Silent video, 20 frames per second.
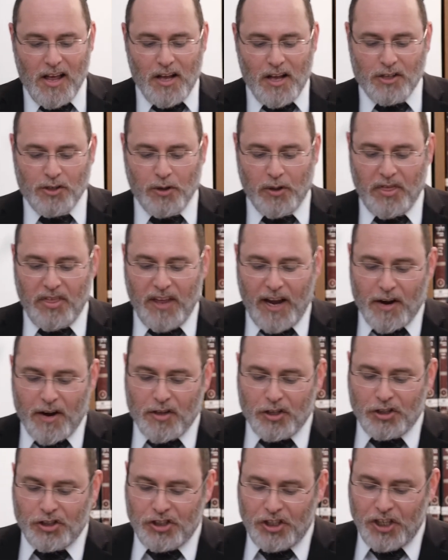So there
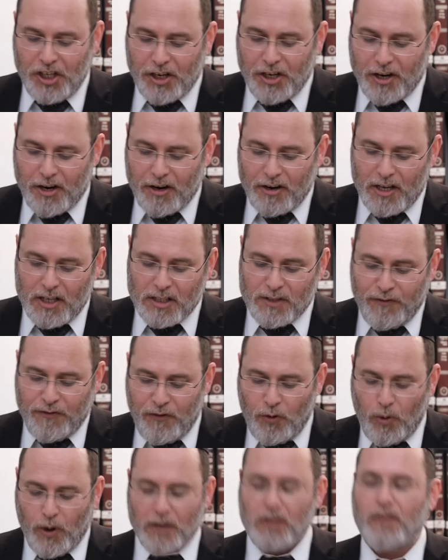the shear is
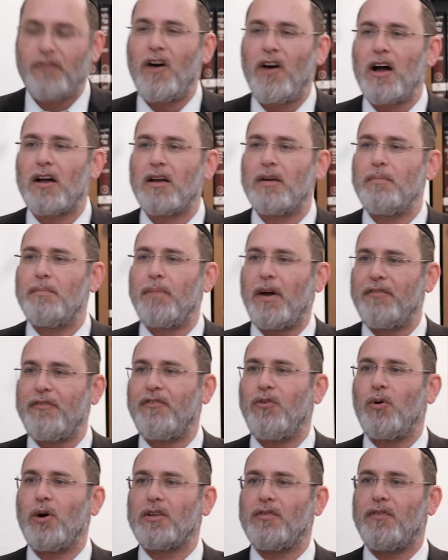4 tfachim by
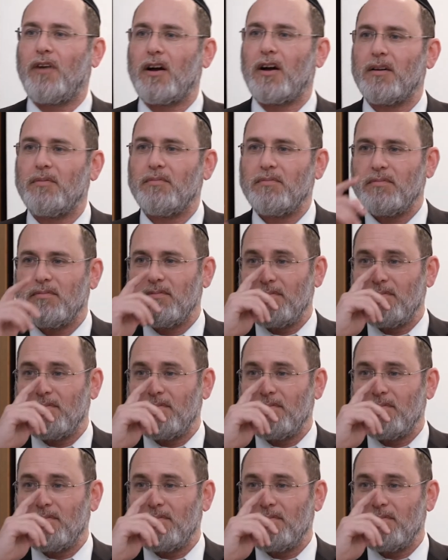4 tfachim.